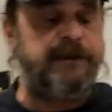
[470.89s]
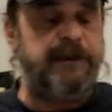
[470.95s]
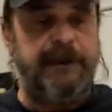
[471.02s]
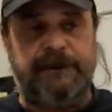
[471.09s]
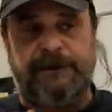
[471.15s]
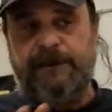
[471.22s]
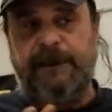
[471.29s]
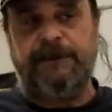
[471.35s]
it,
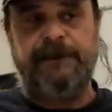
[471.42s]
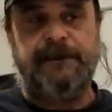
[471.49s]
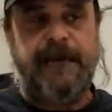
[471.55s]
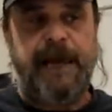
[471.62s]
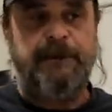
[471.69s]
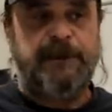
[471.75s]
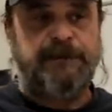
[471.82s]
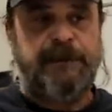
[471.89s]
it doesn't
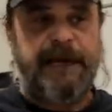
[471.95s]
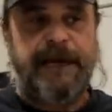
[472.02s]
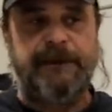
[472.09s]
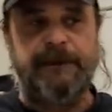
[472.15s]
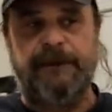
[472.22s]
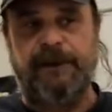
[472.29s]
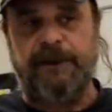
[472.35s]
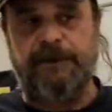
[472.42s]
damage
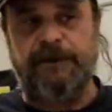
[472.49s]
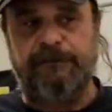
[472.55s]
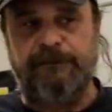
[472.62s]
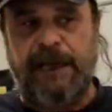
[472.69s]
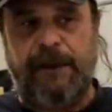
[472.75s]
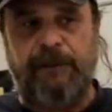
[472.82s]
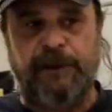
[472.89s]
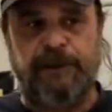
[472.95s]
paint, it doesn't
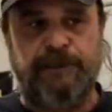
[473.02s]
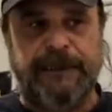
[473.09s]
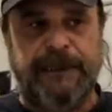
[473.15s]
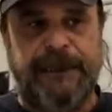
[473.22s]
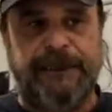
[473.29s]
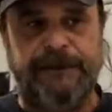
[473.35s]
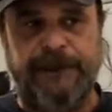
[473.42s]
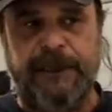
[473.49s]
damage
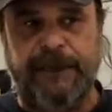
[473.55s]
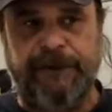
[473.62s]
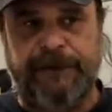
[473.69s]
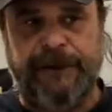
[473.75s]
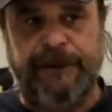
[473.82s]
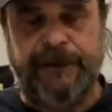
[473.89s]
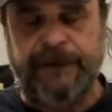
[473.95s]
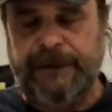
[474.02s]
plastic or
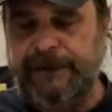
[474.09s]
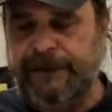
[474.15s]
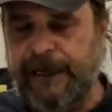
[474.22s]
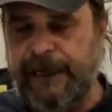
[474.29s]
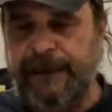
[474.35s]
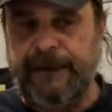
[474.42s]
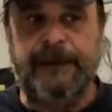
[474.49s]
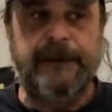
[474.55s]
anything like
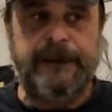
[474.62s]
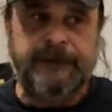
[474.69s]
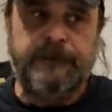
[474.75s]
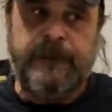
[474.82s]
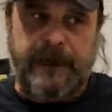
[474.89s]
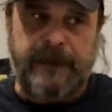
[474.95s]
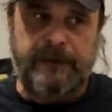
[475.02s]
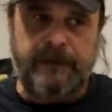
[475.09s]
that.
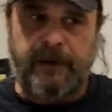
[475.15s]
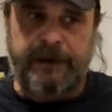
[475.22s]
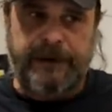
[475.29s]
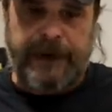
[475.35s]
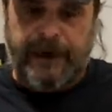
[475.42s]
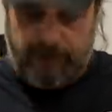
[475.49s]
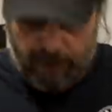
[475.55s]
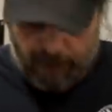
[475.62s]
And okay, I'll